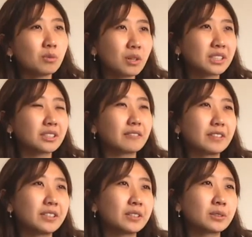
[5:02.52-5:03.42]
watching the
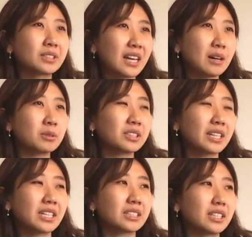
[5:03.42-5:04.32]
videos, I was like
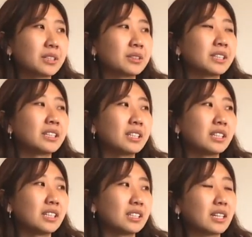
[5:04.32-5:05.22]
considering
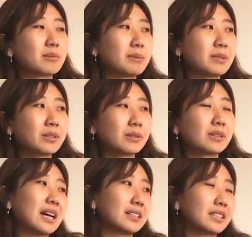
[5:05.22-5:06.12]
like maybe go
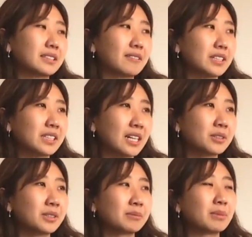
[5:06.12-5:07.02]
at least
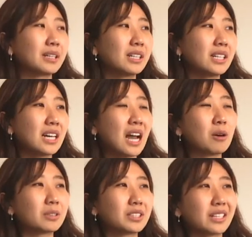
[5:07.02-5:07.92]
vegetarian, but I
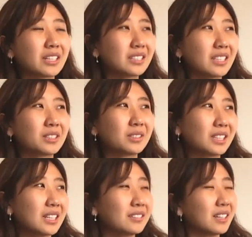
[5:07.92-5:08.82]
was like considering kind
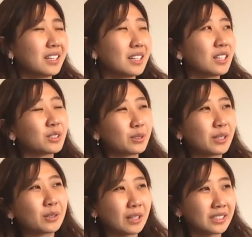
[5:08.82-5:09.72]
of like three
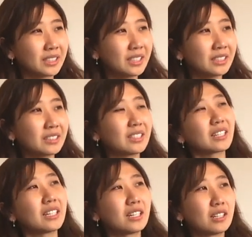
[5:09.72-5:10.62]
questions like
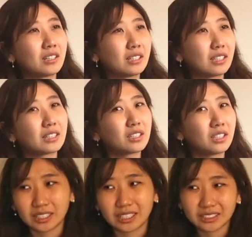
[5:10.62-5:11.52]
like
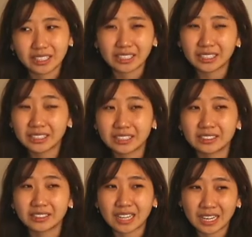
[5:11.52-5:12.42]
is like
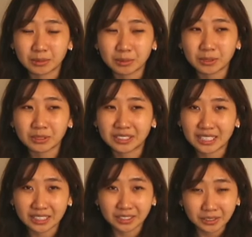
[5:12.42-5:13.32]
eating animals
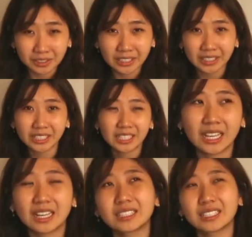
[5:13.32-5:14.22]
necessary
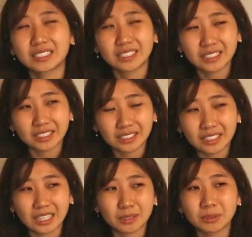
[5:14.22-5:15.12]
and is
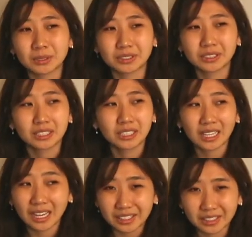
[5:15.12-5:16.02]
eating animals
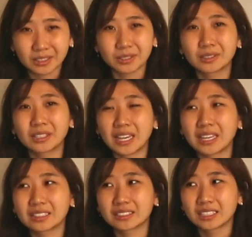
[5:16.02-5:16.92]
ethical
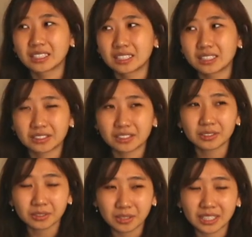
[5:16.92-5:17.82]
and the
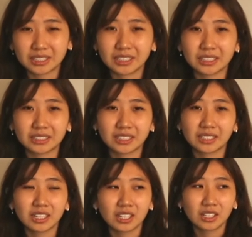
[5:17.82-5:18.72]
third question is
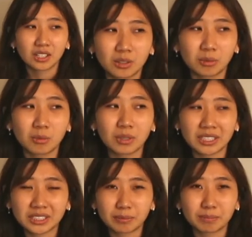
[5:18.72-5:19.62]
like what
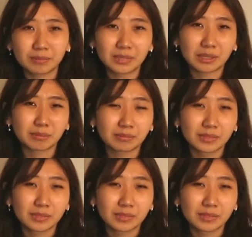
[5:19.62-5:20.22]
is the like